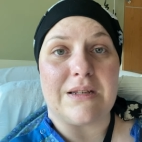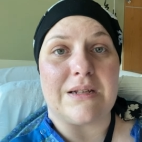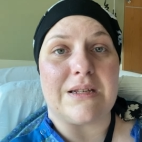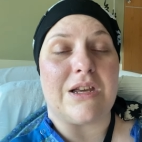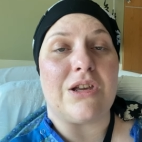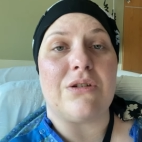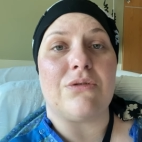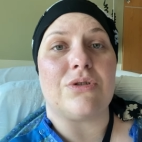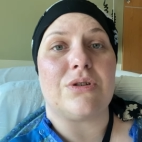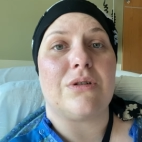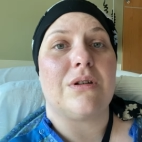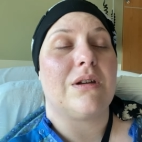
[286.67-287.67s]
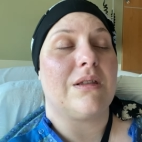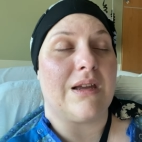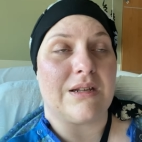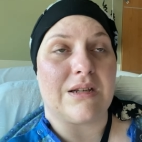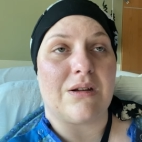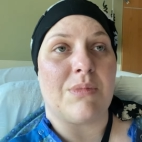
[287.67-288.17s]
It is a huge
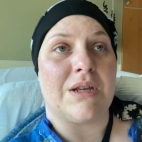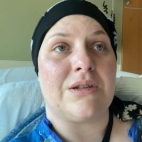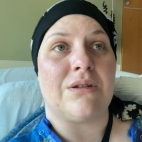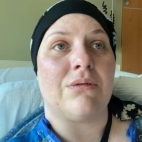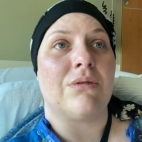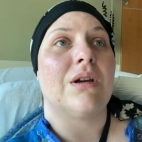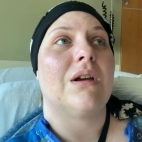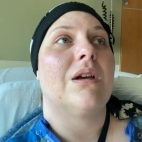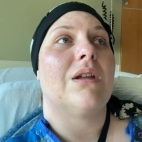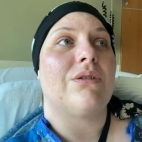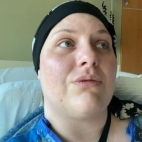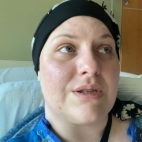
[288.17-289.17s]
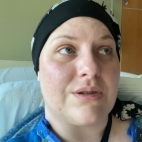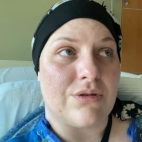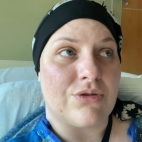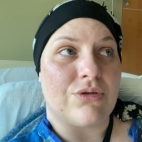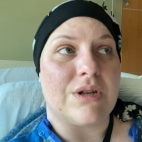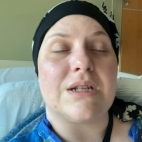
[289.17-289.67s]
thing to commit to, three
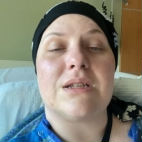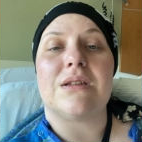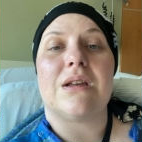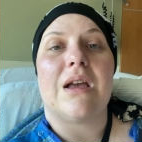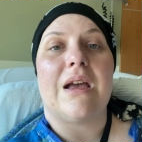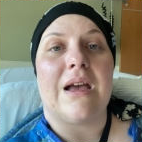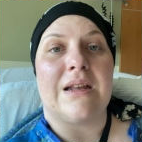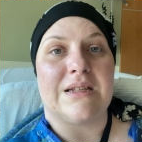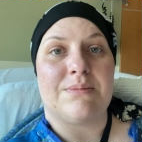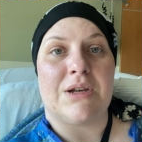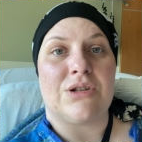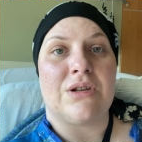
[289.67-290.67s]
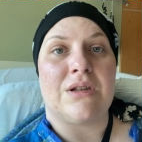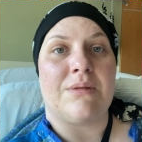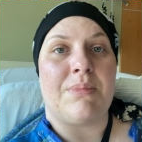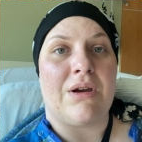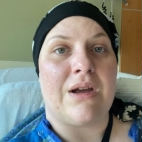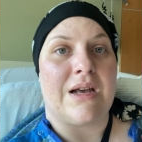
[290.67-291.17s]
surgeries, and especially the
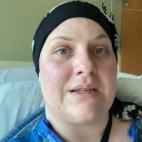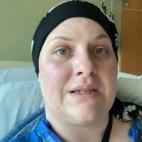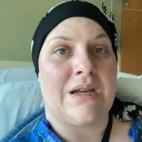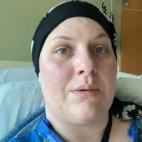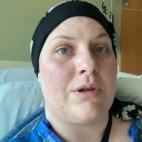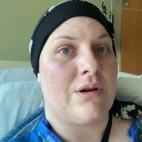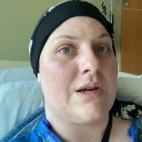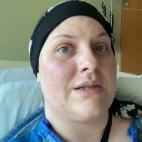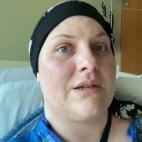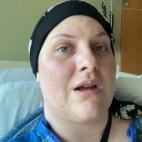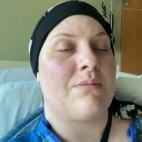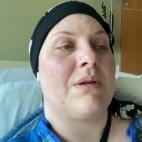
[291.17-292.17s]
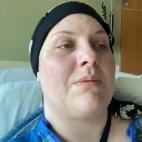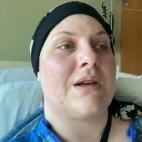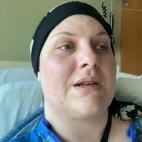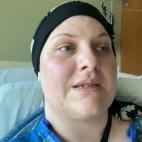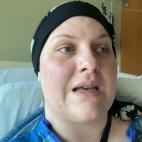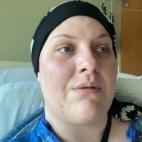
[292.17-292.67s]
periacetabular osteotomy
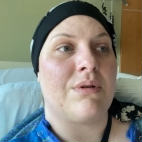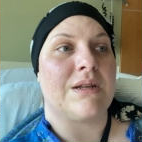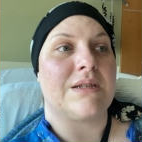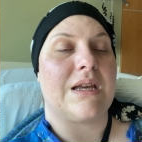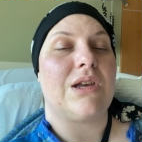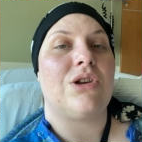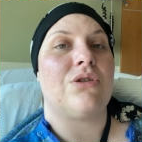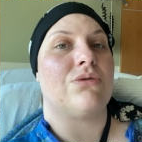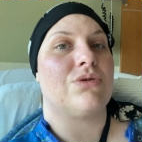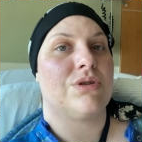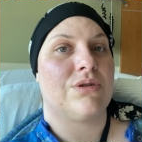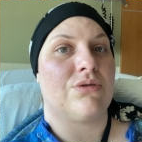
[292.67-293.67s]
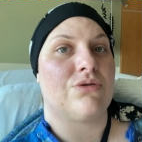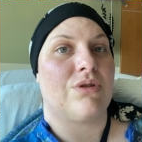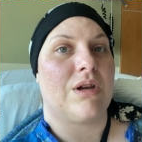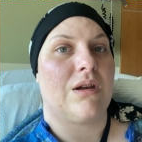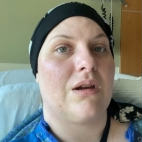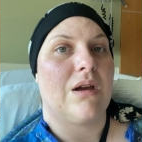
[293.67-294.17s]
because that one is a huge
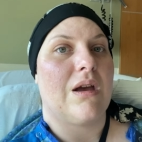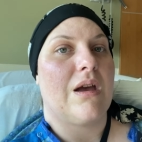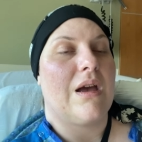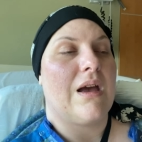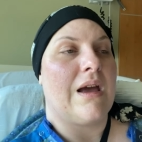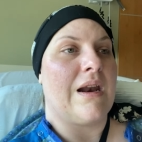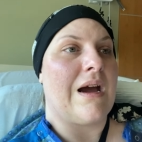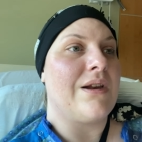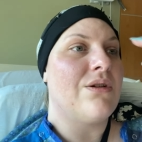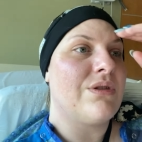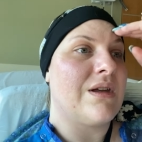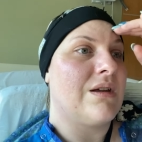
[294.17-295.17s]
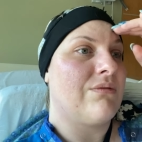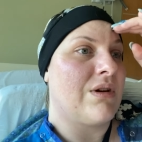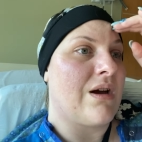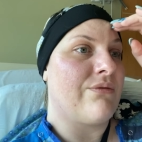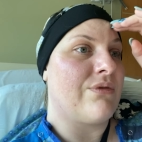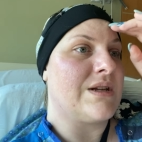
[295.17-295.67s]
surgery. And I know that
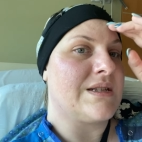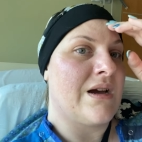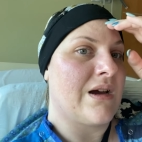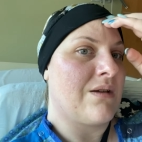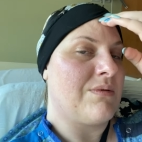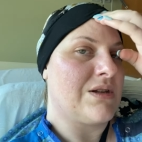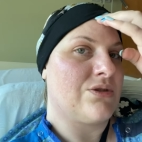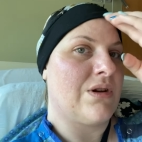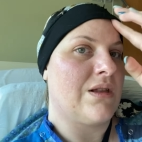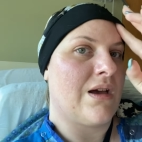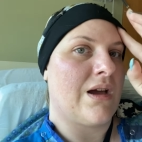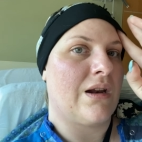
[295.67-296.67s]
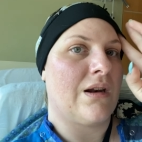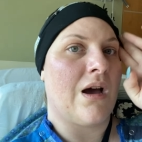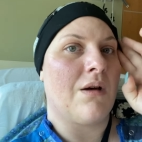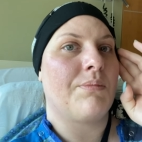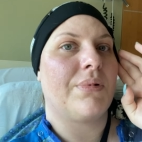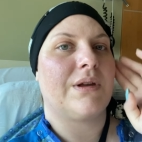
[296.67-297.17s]
recovery is not going to be a straight line
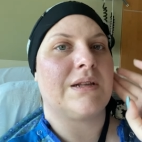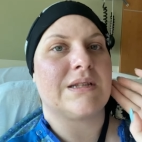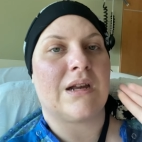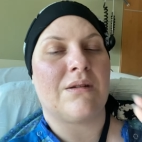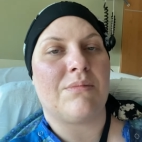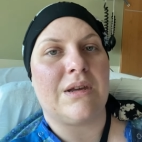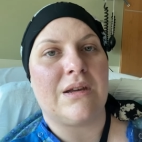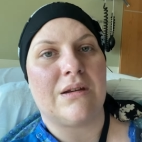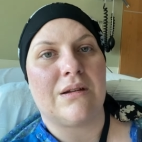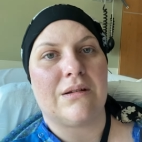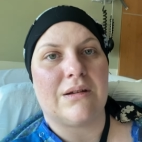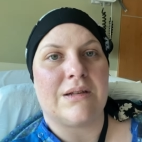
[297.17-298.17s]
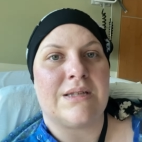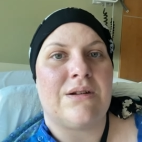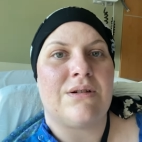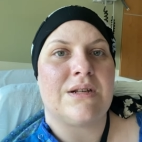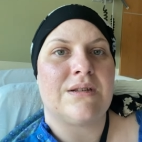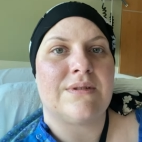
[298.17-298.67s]
up. It's going to be a
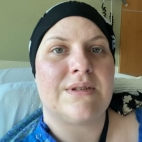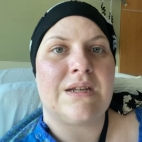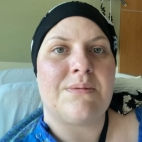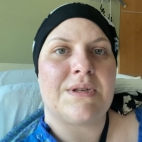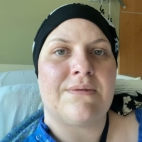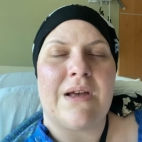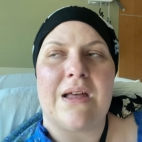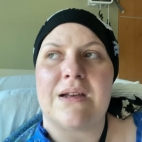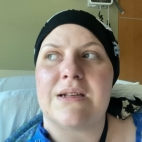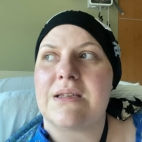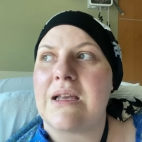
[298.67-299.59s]
series of steeps and valleys.